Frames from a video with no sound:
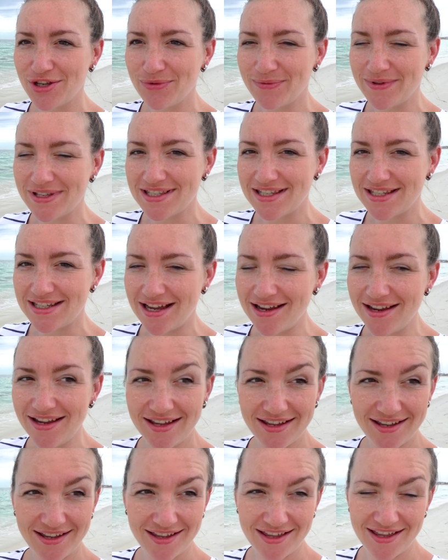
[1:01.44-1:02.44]
humid today
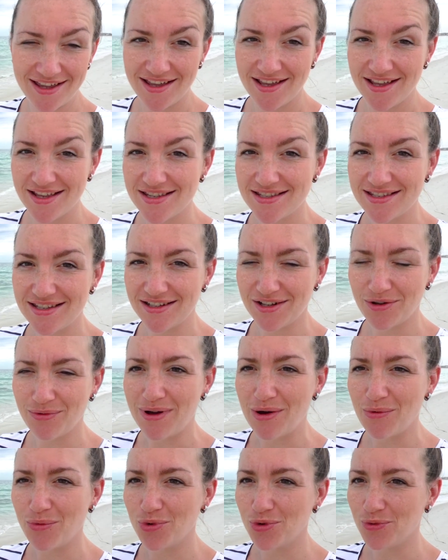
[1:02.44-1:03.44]
still
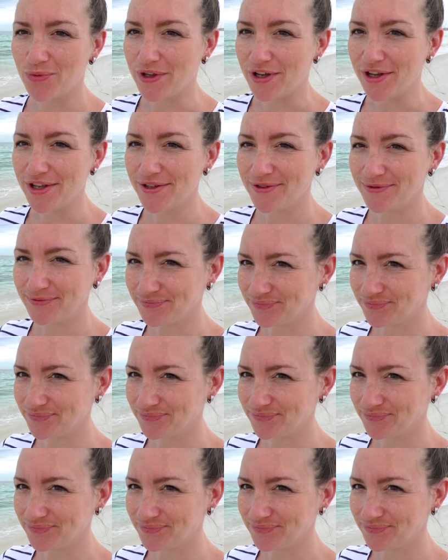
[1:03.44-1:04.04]
quite warm though